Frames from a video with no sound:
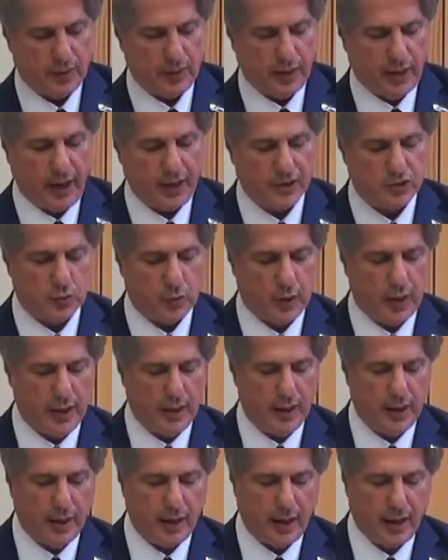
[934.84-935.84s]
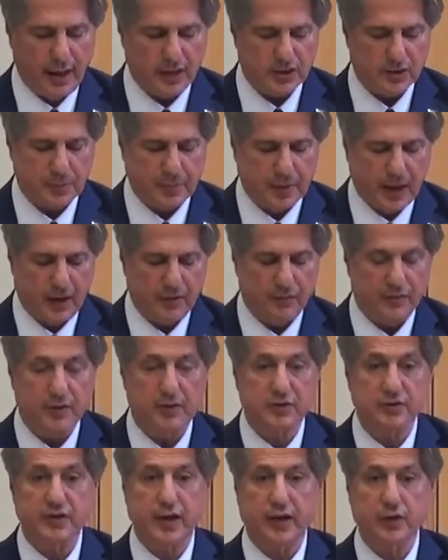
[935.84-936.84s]
as well as
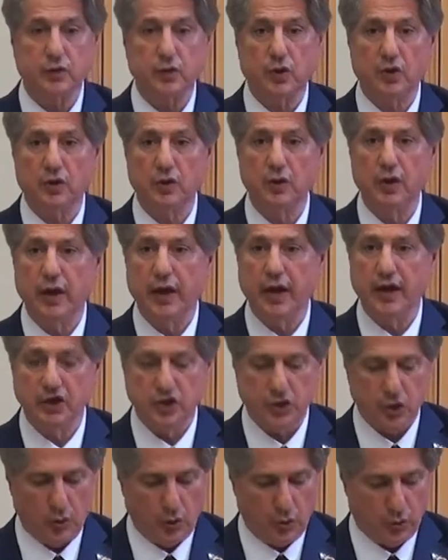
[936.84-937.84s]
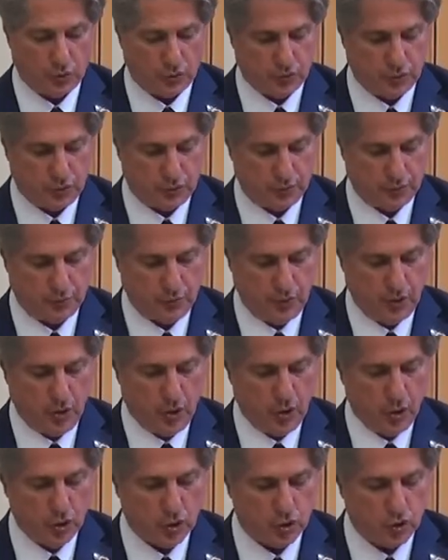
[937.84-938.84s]
private sector NGOs,
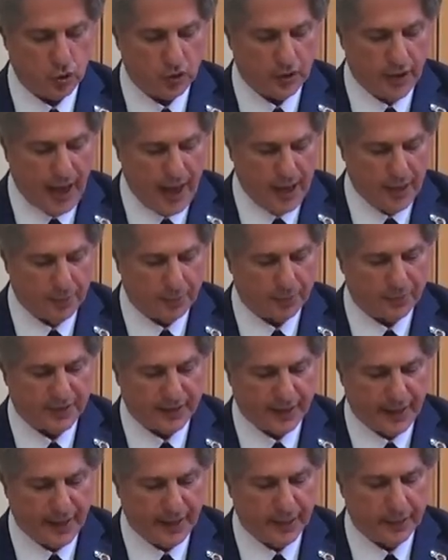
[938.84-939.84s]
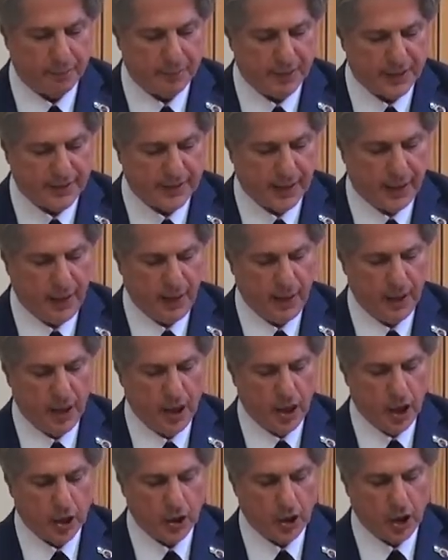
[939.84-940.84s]
should help train media
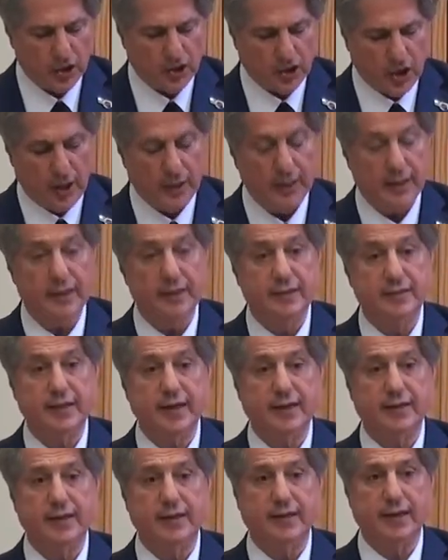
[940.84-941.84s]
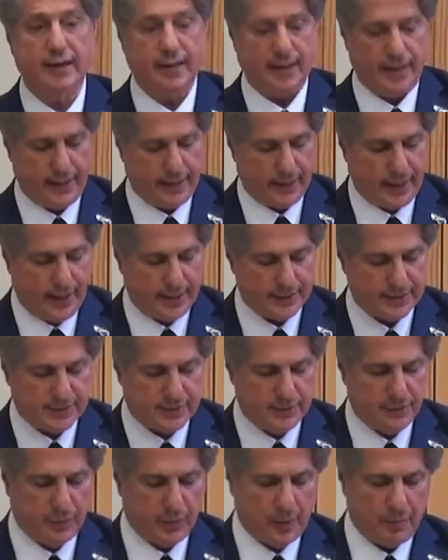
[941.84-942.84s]
not only in technical areas,
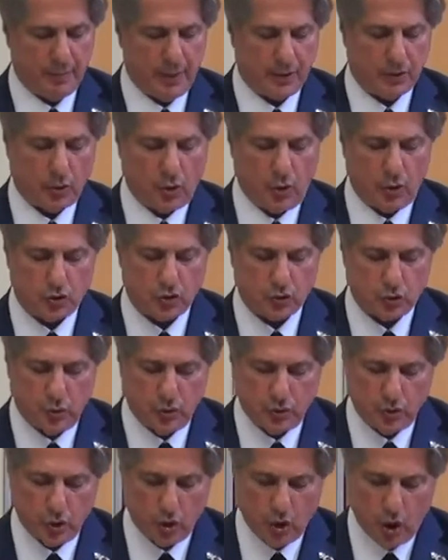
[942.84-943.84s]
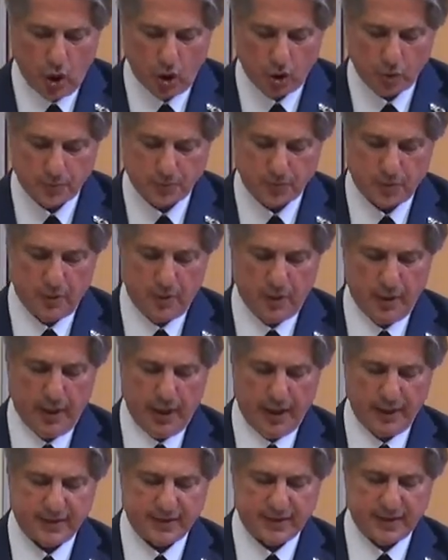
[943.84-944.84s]
but also in the norms
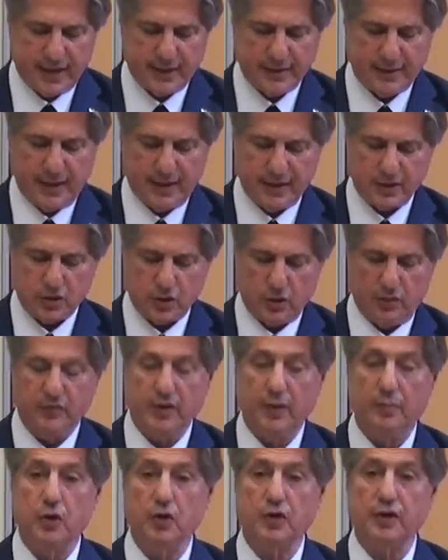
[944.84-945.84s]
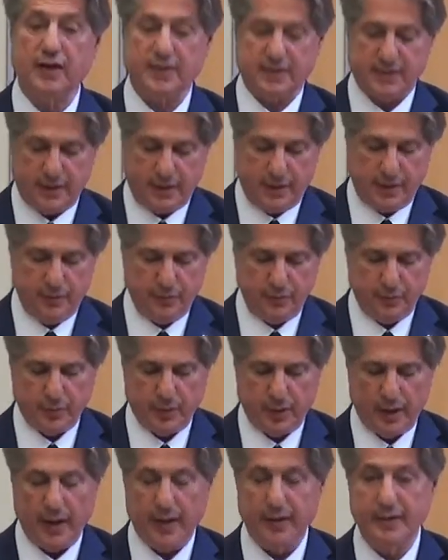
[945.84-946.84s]
and standards of democracy
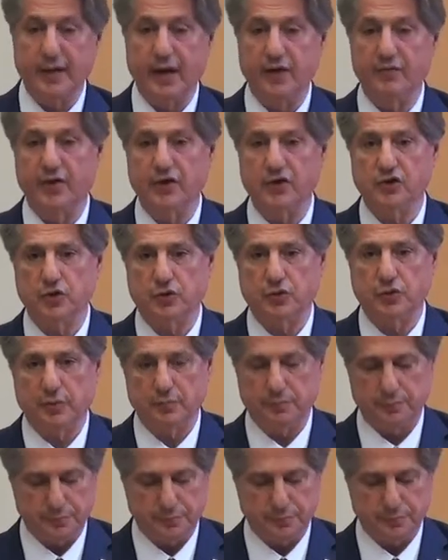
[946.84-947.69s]
and diversity.